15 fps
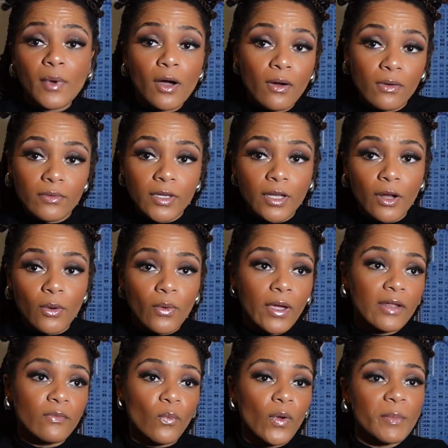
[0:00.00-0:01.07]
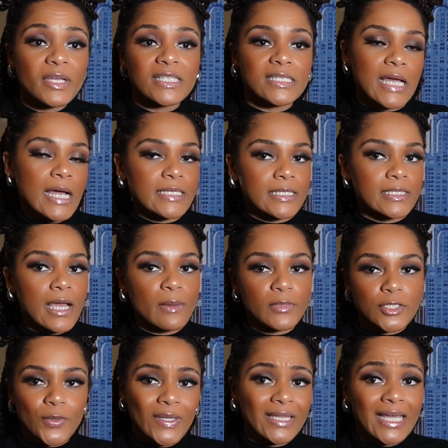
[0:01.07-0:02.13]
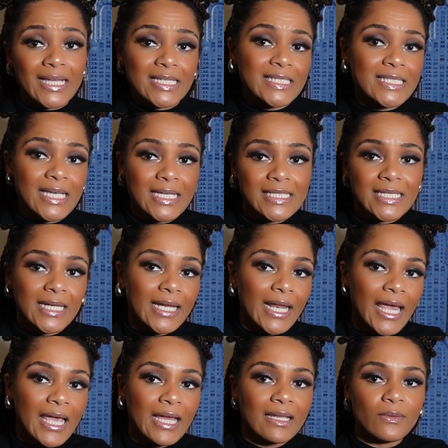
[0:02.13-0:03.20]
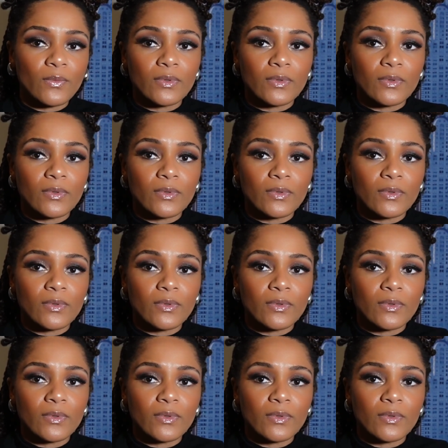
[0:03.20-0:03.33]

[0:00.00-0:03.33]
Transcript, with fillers: oh, you know, in women's sizes, I'm between like a six and an eight,